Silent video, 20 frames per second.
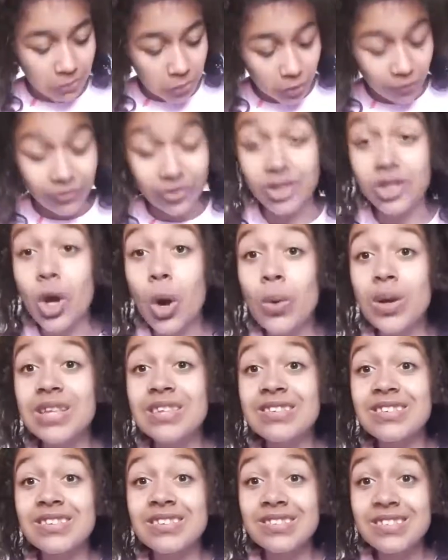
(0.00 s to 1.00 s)
If you know
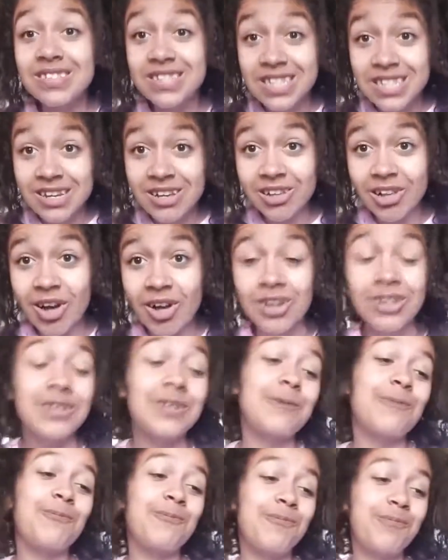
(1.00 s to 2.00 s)
it, sing along.